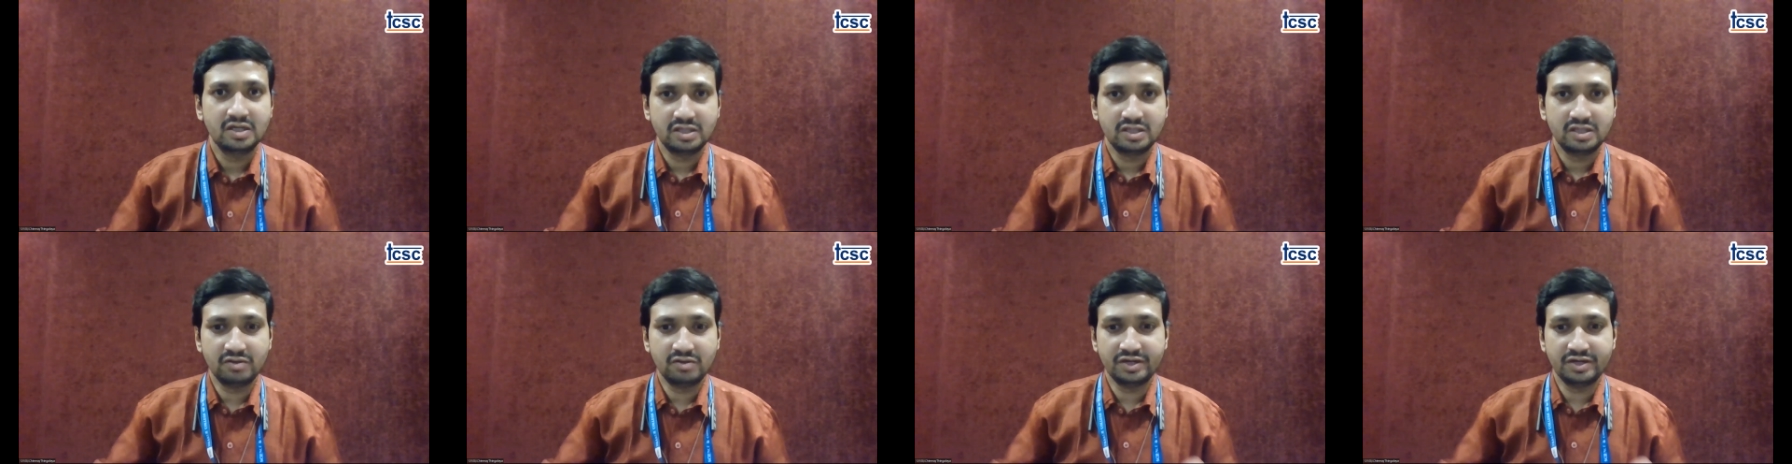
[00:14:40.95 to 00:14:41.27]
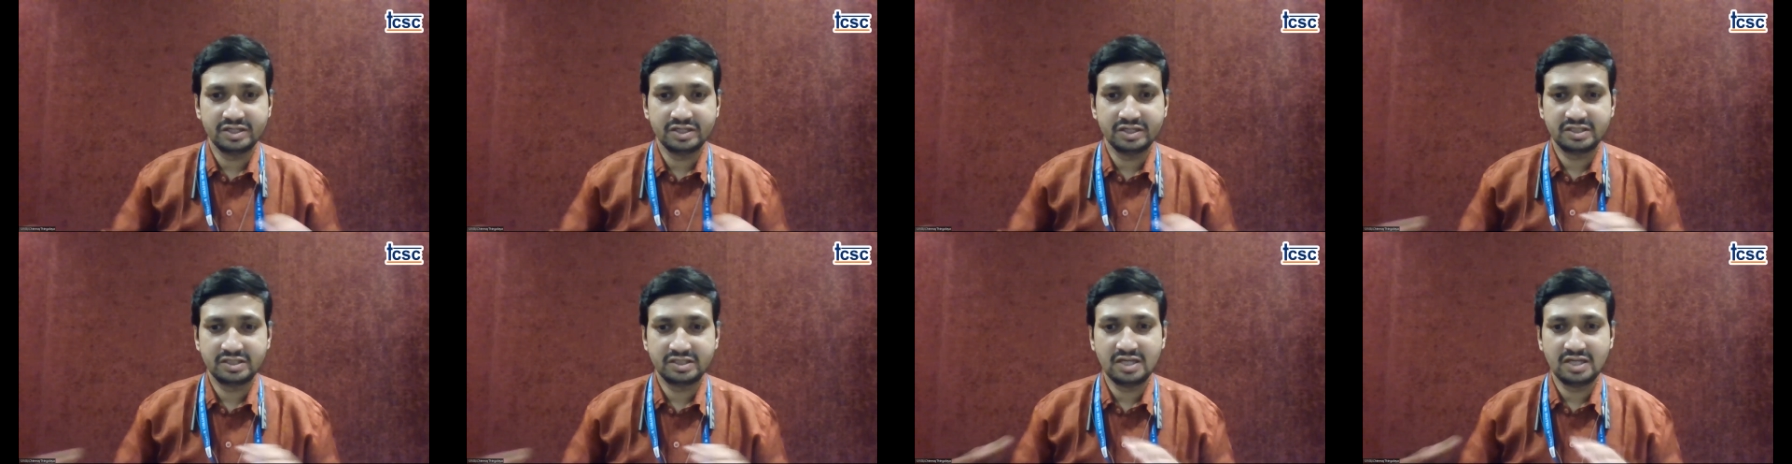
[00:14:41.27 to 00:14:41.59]
Now
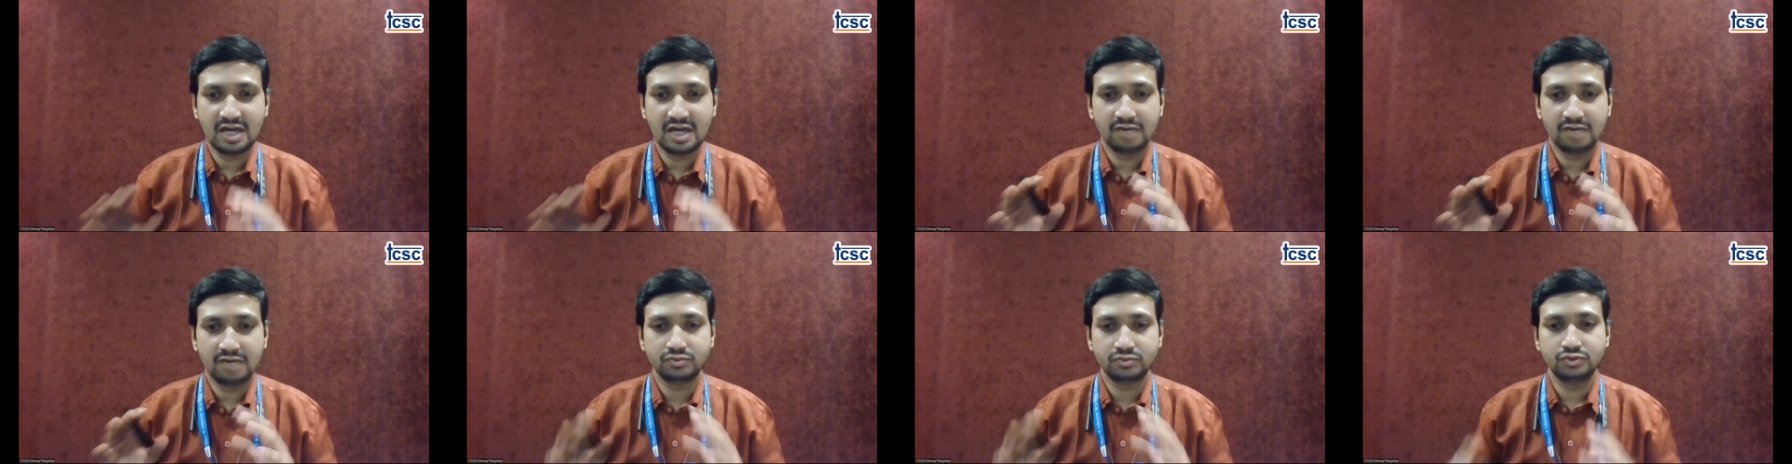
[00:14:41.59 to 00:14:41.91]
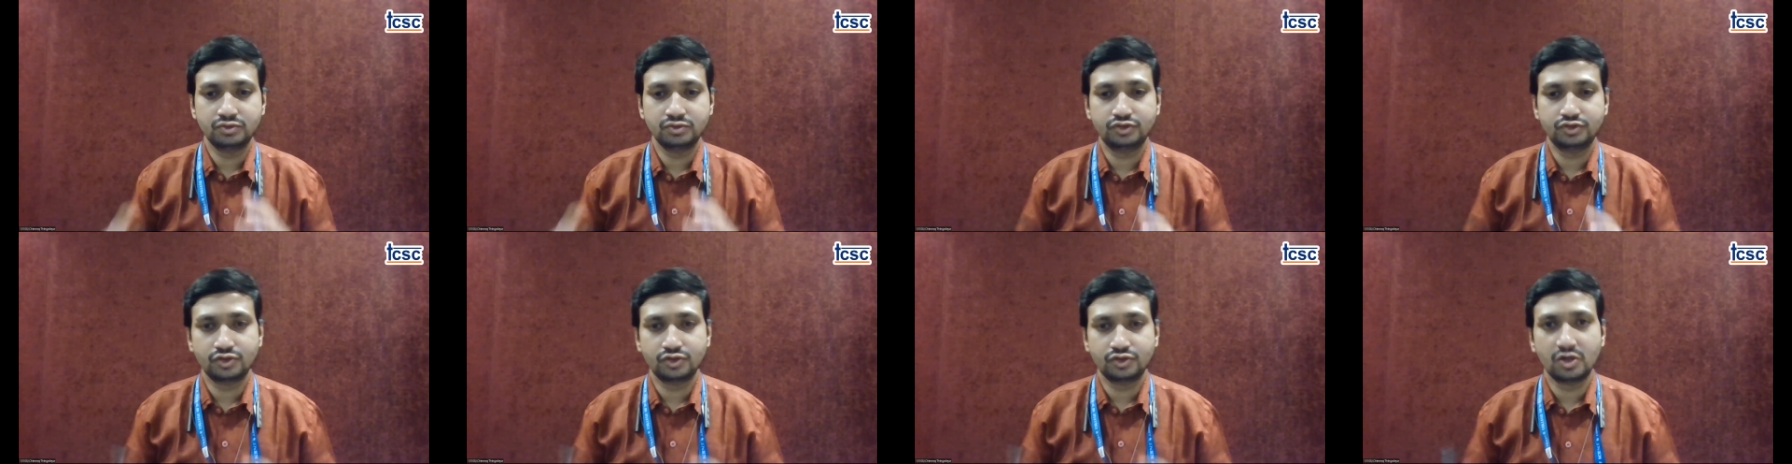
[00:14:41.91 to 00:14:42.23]
let us see how
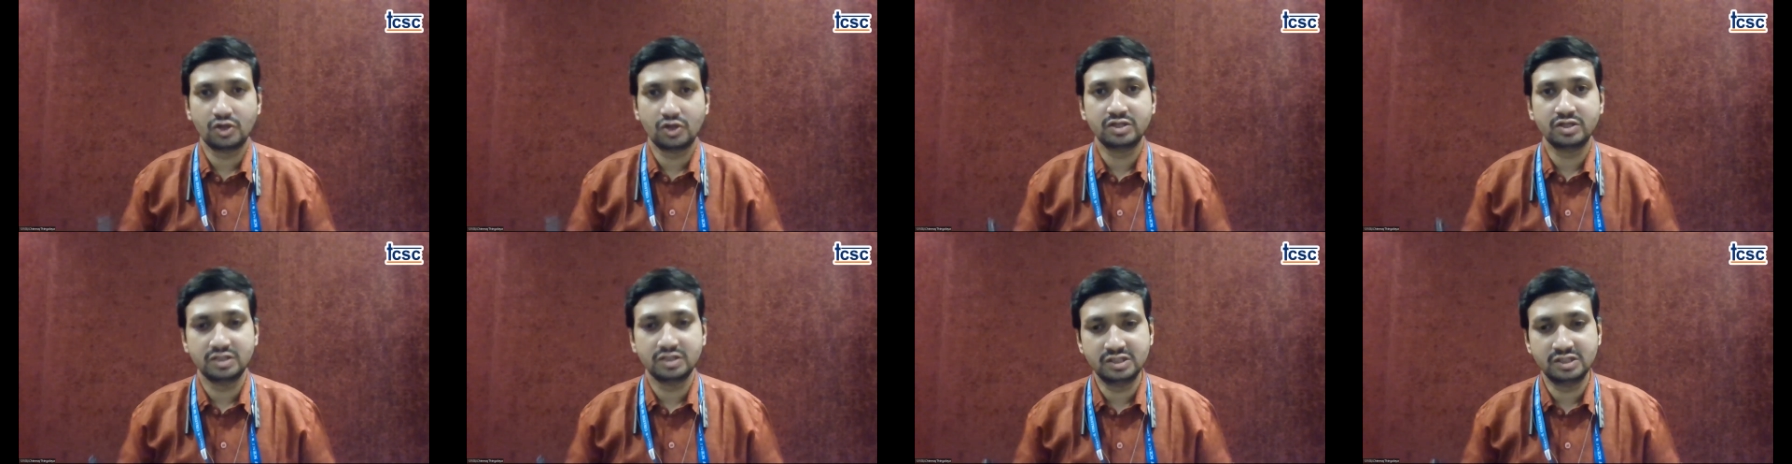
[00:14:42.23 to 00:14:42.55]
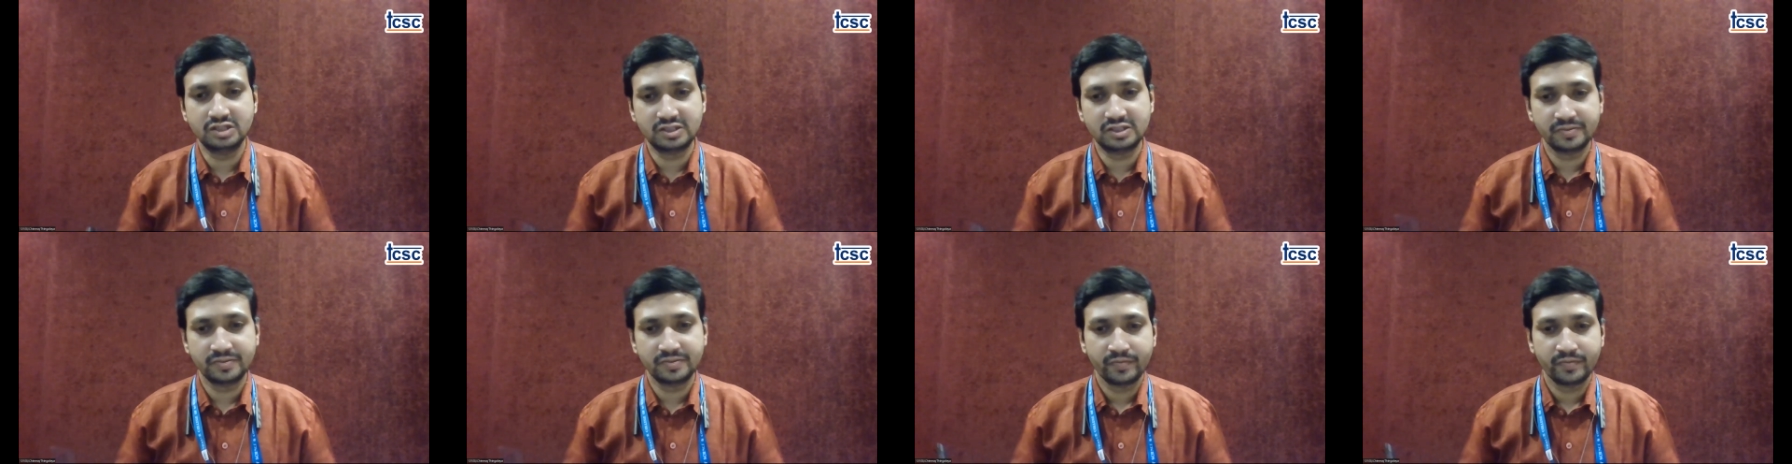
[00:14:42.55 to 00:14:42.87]
to draw
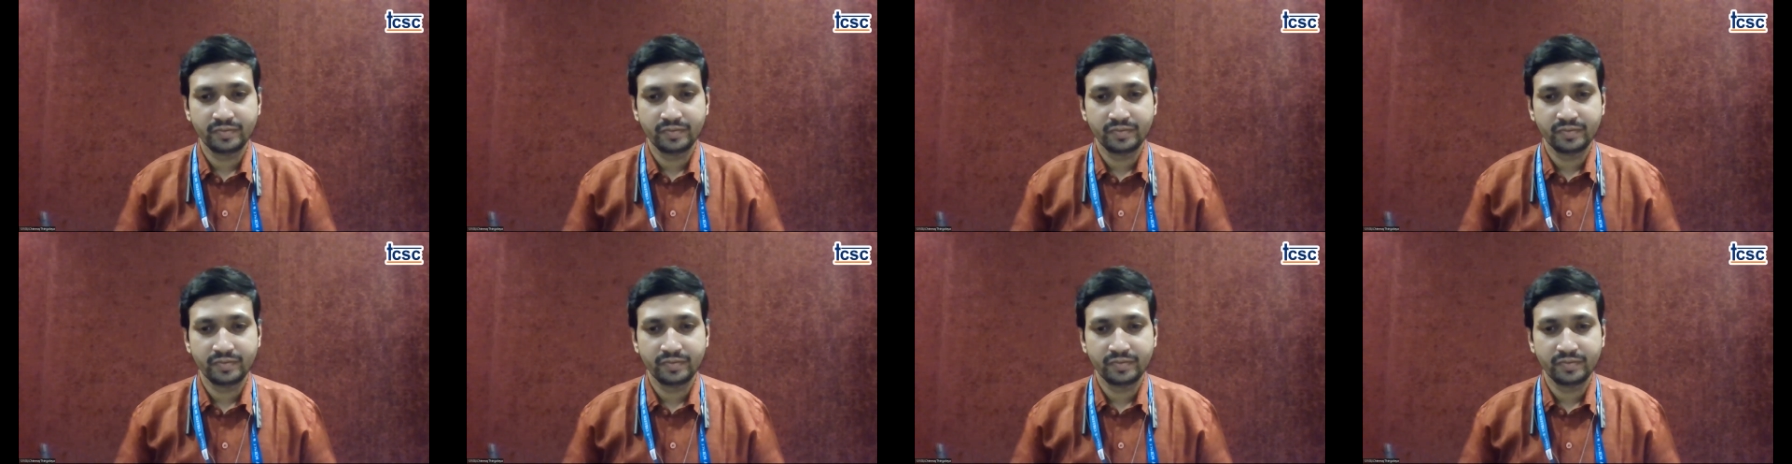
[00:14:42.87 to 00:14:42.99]
this